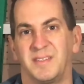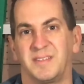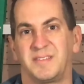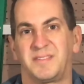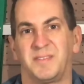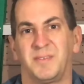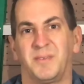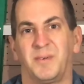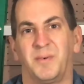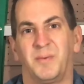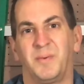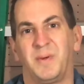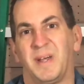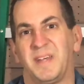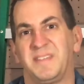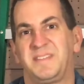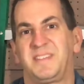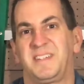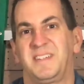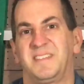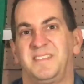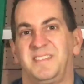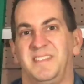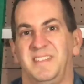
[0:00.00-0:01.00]
So, as
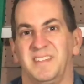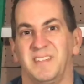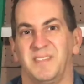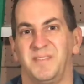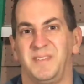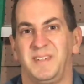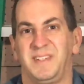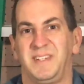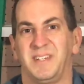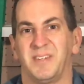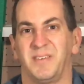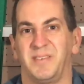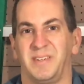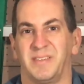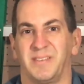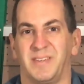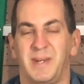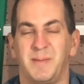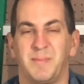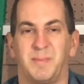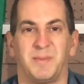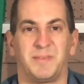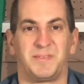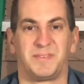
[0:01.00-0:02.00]
you can see in the video, you're
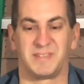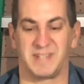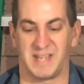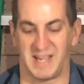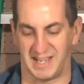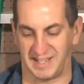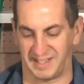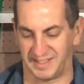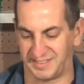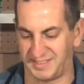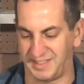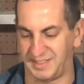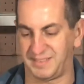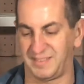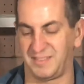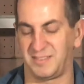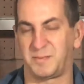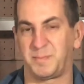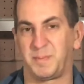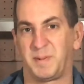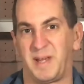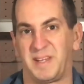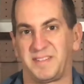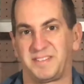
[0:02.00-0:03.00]
able to kind of take
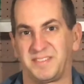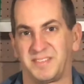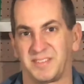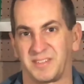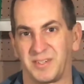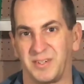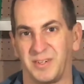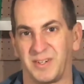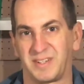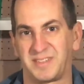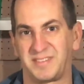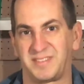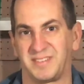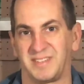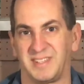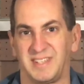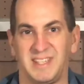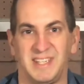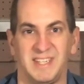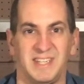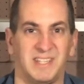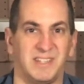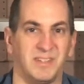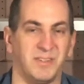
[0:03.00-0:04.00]
these plastic hooks
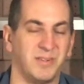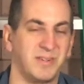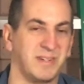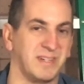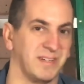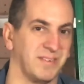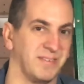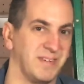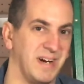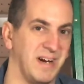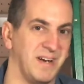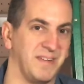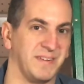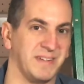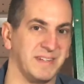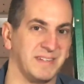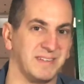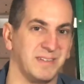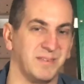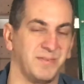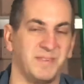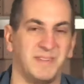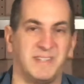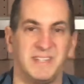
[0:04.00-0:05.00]
and hook it around like
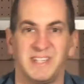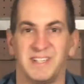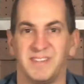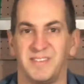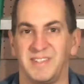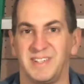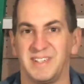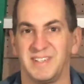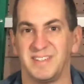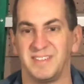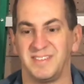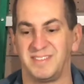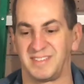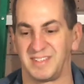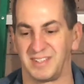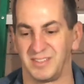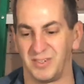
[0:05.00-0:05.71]
different areas.